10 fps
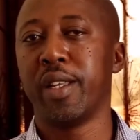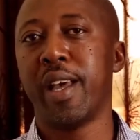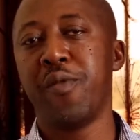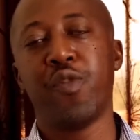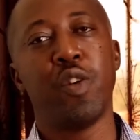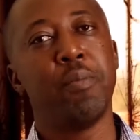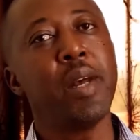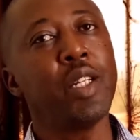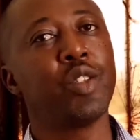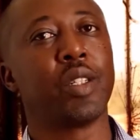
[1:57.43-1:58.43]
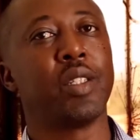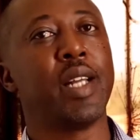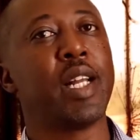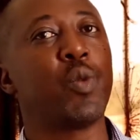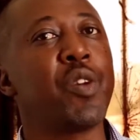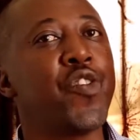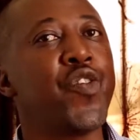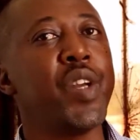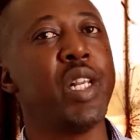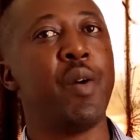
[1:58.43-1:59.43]
the information that we
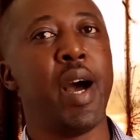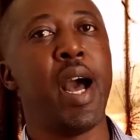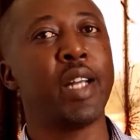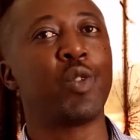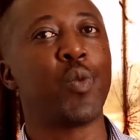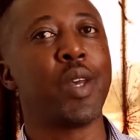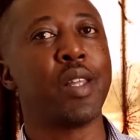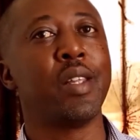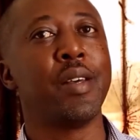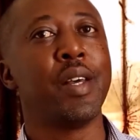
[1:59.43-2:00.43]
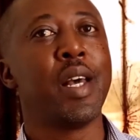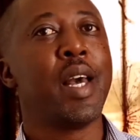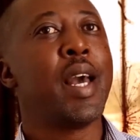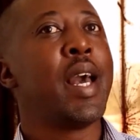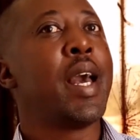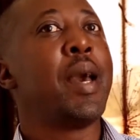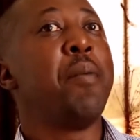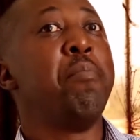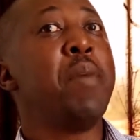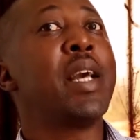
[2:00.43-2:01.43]
feed our heart with,
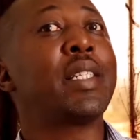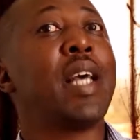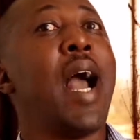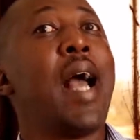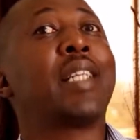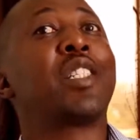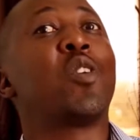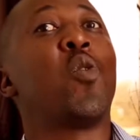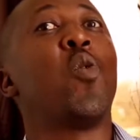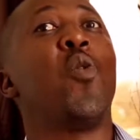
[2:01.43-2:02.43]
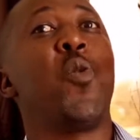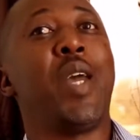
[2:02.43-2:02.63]
makes us who we